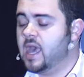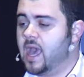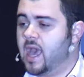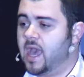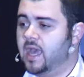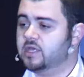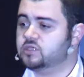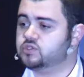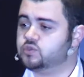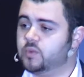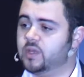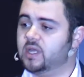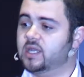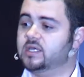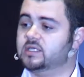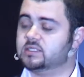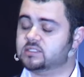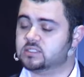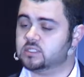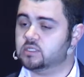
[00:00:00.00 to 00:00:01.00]
as well
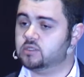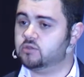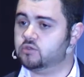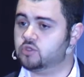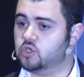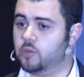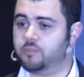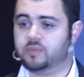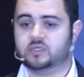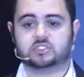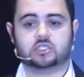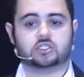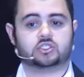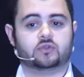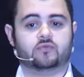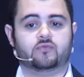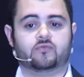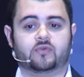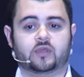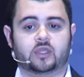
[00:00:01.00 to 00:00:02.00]
as the
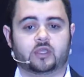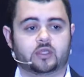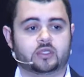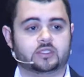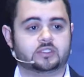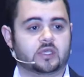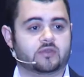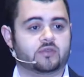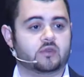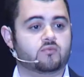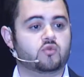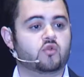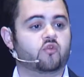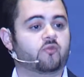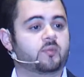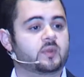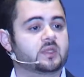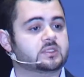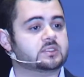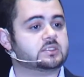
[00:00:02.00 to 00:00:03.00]
opposition figures, other
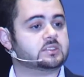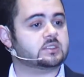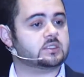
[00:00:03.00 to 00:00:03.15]
movements,